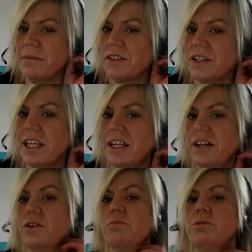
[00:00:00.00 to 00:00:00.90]
his
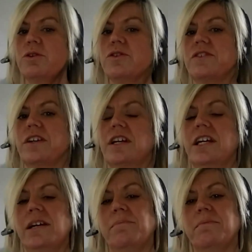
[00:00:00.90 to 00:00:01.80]
carer almost,
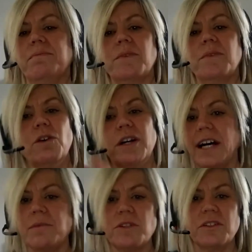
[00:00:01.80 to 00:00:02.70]
got
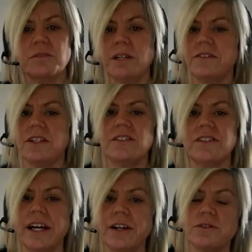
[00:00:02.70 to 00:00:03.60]
adaptations made to his
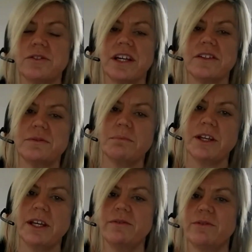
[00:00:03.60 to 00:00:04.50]
house, they had to
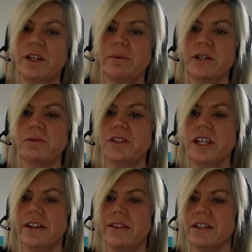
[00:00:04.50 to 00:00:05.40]
pay out for a
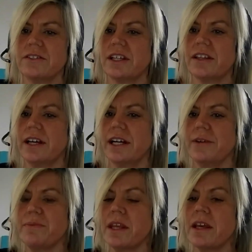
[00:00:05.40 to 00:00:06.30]
wheelchair and things like that.
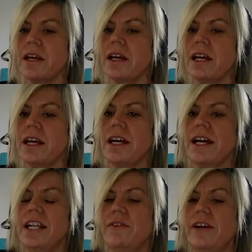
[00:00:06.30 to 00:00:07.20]

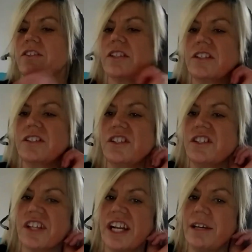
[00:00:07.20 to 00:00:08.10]
And eventually she
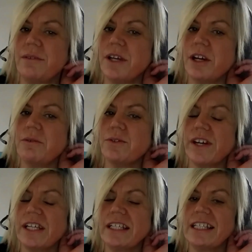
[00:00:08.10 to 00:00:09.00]
described how he was
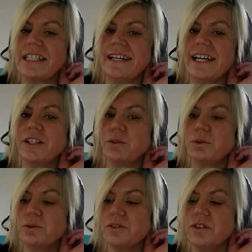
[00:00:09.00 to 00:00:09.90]
finally
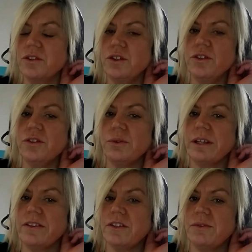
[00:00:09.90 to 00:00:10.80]
diagnosed in June
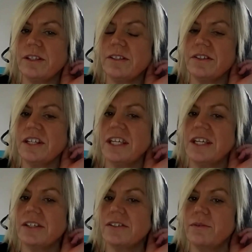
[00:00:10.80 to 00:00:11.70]

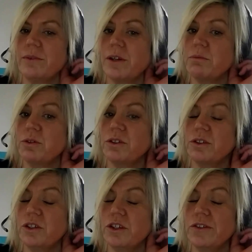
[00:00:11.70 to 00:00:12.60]
2023 with motor
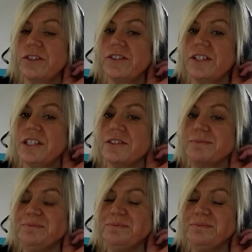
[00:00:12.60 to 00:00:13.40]
neuron disease.